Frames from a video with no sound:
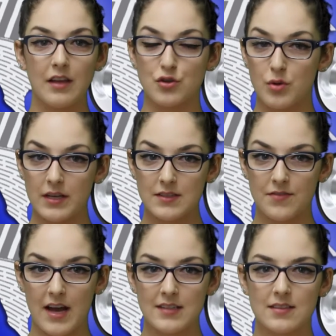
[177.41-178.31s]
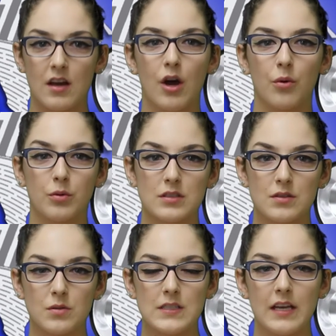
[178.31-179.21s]
and trans fats were
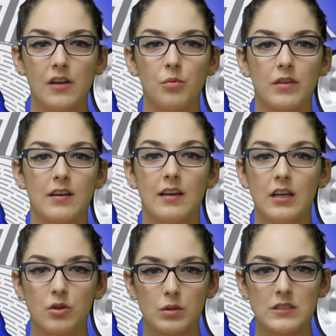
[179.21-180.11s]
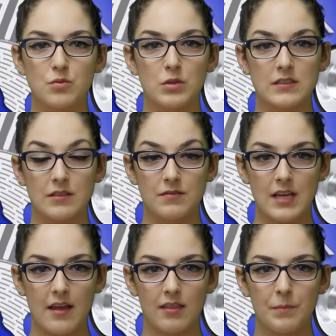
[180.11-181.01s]
associated with an increased risk of
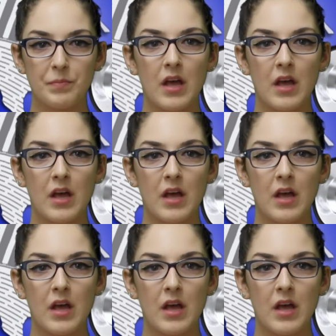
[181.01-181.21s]
death,